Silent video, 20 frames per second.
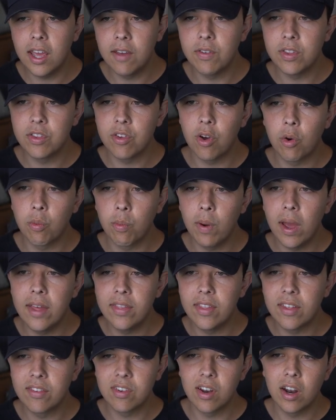If it's all
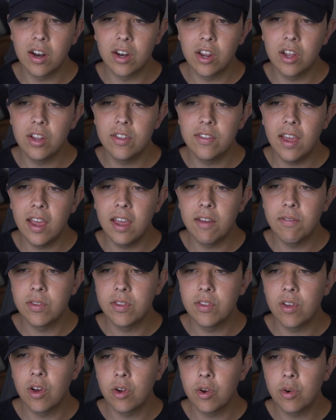red, that's not a good day. If
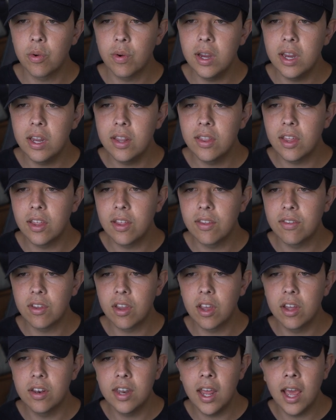it's all green, then it's a
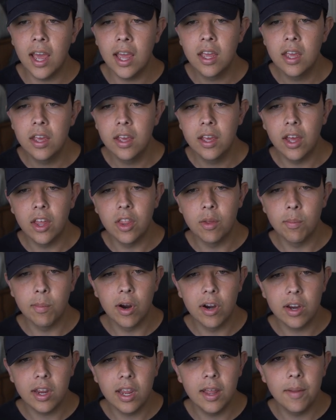good day in the
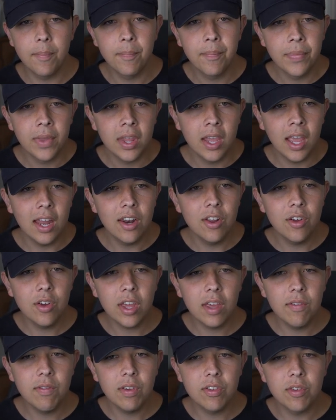market. And it'll
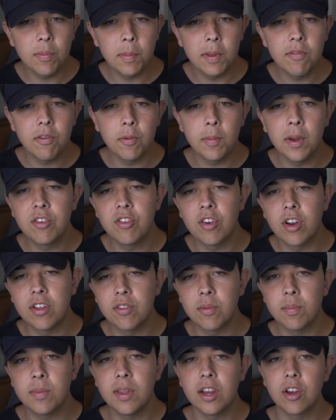give you some information on
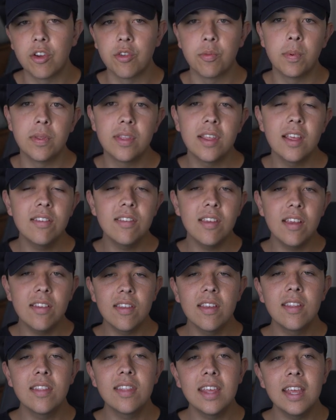some tickers. But this
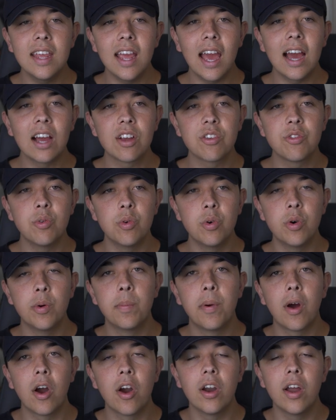isn't the actual
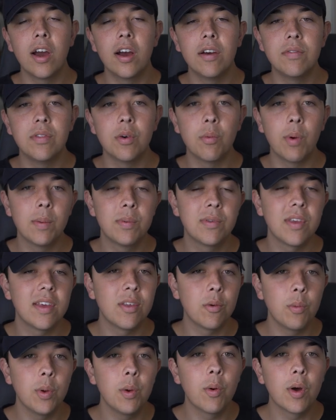part of the website
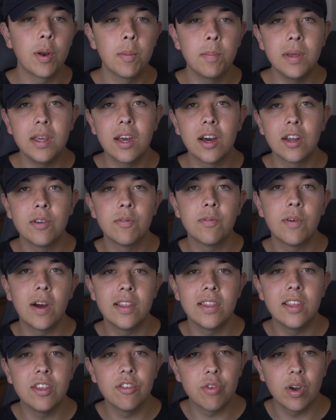that we want to be on to
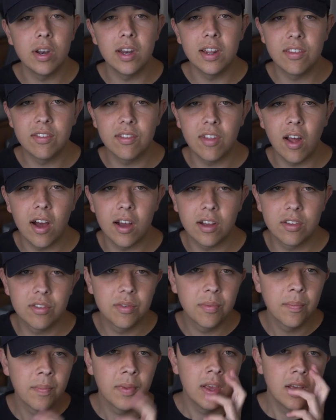find these trending
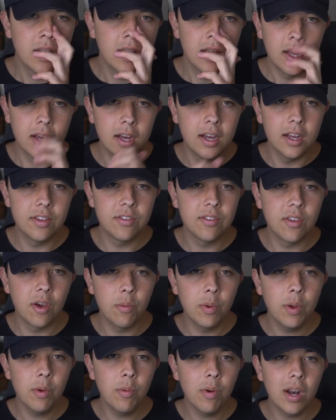stocks. So
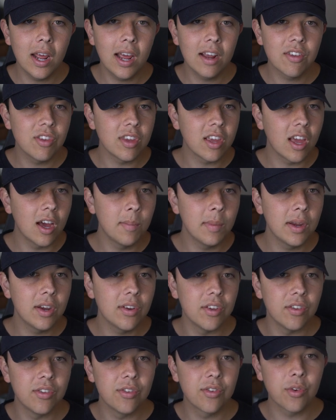we want to actually come here
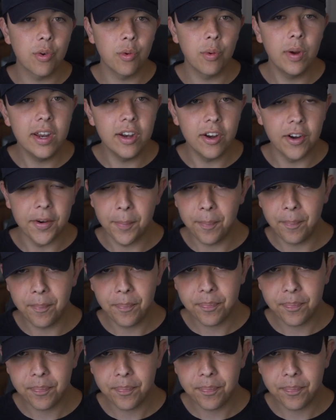to Screener.